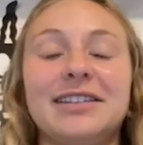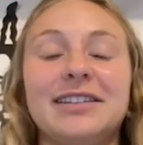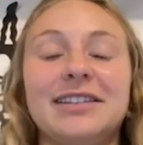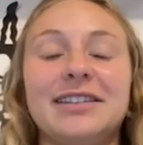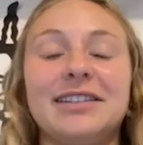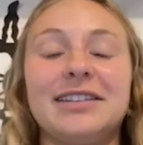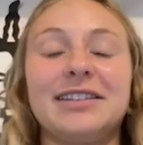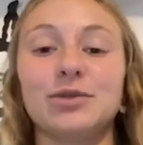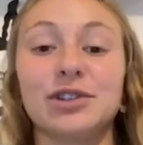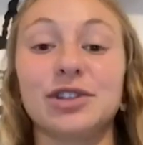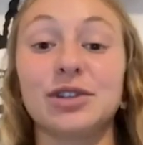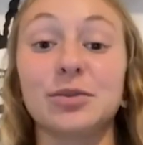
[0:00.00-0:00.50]

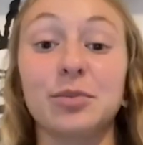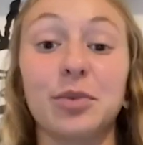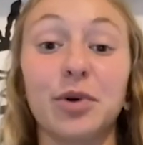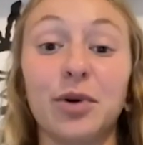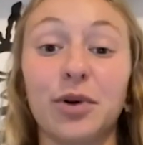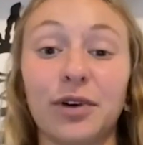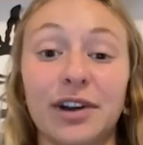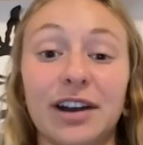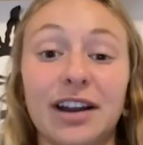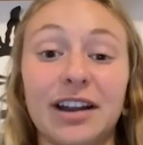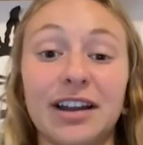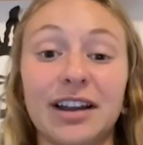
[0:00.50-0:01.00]
parents were
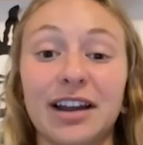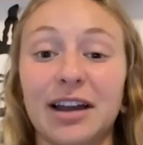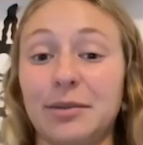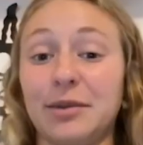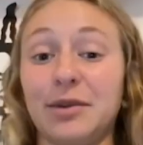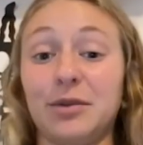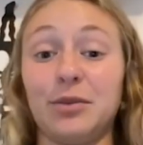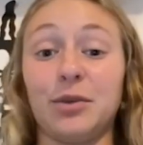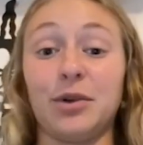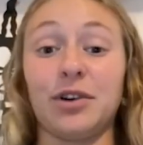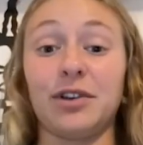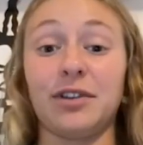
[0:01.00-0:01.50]
supporting. I
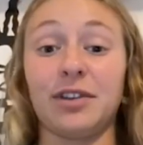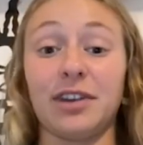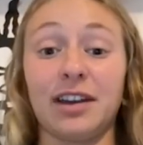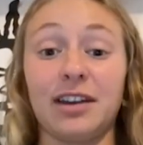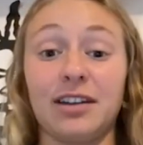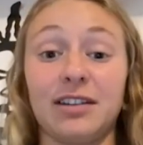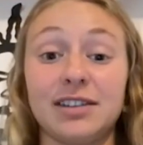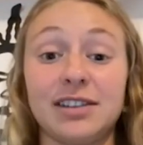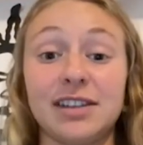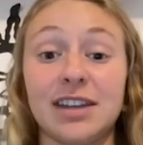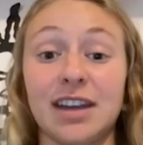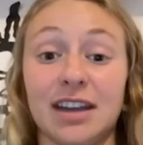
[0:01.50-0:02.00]
mean, what are they going
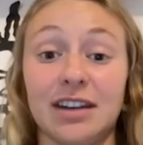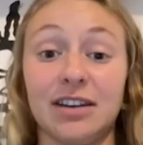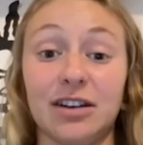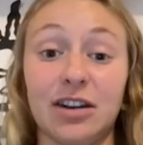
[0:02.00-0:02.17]
to say?